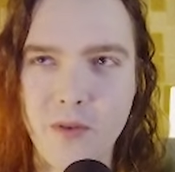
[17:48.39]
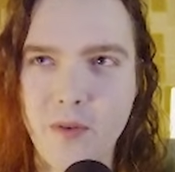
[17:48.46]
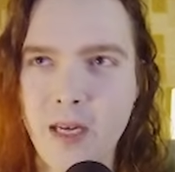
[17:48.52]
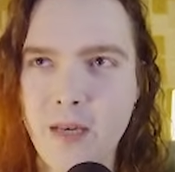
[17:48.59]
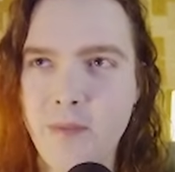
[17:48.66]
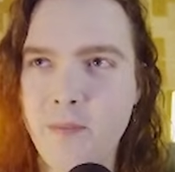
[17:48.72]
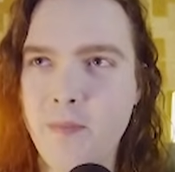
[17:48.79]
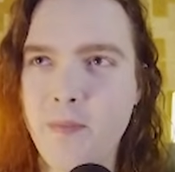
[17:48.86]

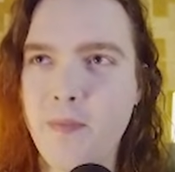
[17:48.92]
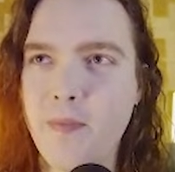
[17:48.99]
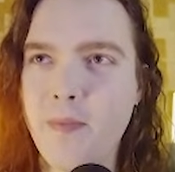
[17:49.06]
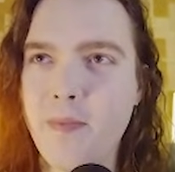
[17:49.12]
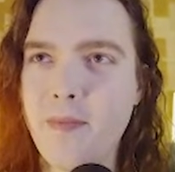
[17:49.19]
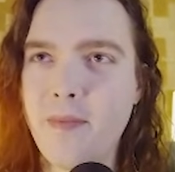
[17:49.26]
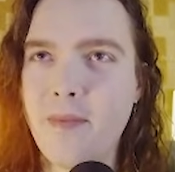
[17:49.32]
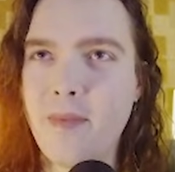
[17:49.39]
right?
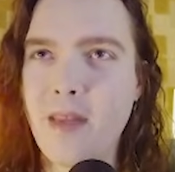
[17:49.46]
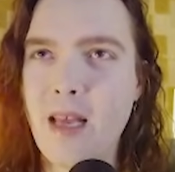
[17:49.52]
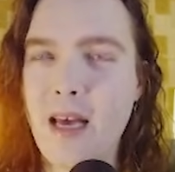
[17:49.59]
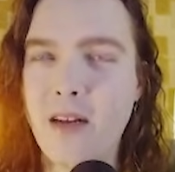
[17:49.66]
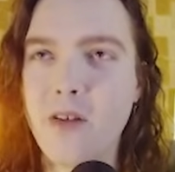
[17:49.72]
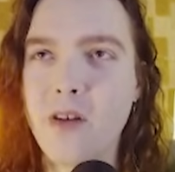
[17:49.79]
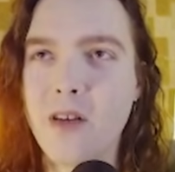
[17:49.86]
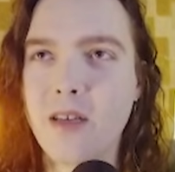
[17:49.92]
And
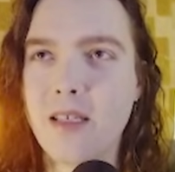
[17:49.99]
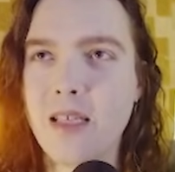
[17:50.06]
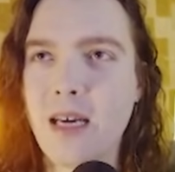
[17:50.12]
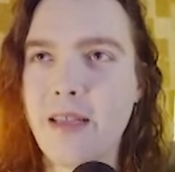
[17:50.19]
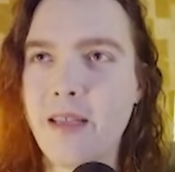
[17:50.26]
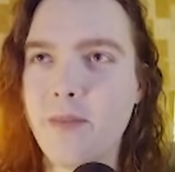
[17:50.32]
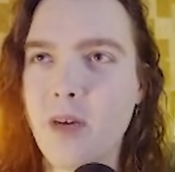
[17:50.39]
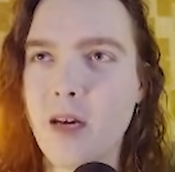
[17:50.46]

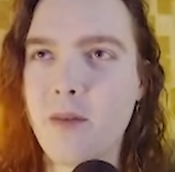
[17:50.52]
alongside them come